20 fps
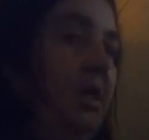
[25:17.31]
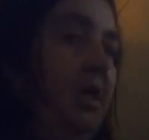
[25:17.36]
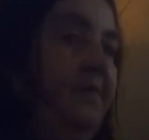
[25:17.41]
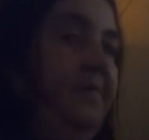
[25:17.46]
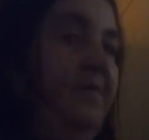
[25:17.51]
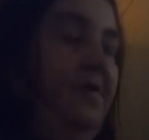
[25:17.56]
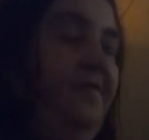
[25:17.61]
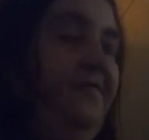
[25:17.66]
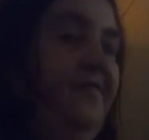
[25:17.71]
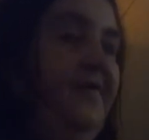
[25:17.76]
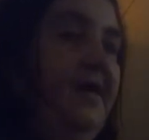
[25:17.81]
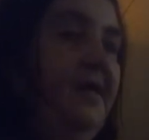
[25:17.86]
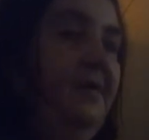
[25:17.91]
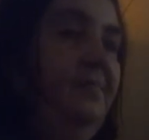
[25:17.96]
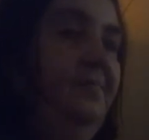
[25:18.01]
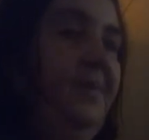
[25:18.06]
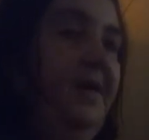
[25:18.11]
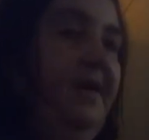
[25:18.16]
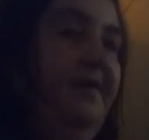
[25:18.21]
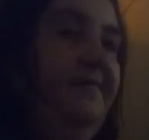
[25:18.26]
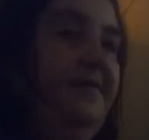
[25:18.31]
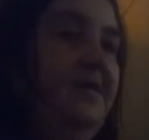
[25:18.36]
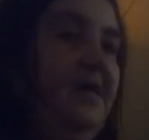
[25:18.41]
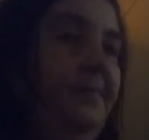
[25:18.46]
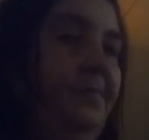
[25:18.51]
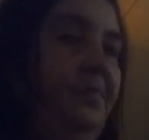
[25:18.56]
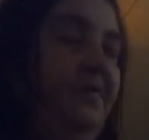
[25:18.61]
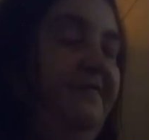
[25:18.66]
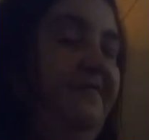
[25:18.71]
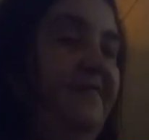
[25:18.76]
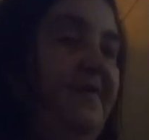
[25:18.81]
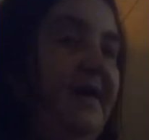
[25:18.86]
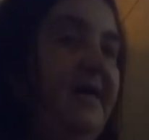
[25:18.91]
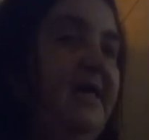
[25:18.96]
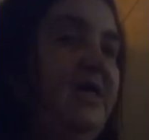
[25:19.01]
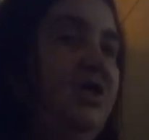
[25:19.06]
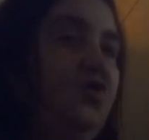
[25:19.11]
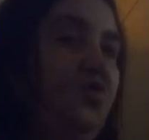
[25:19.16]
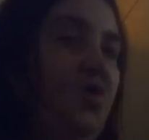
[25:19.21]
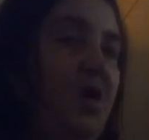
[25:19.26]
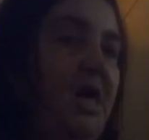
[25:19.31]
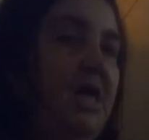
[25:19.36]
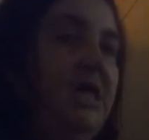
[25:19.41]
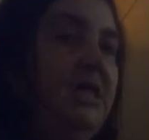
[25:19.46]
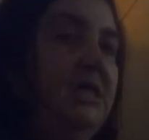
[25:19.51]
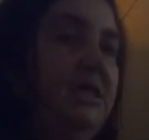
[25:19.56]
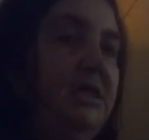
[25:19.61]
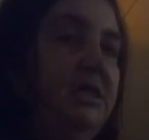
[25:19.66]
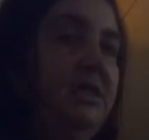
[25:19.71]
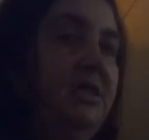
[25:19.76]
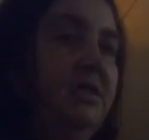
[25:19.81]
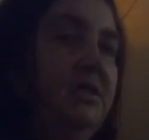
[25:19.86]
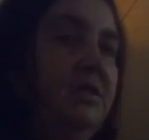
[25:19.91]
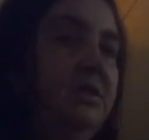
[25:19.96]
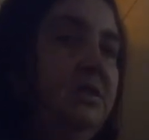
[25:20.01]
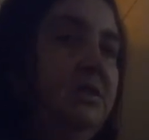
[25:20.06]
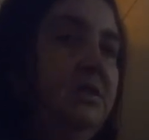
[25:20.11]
If you're fucking beefed up on fucking drugs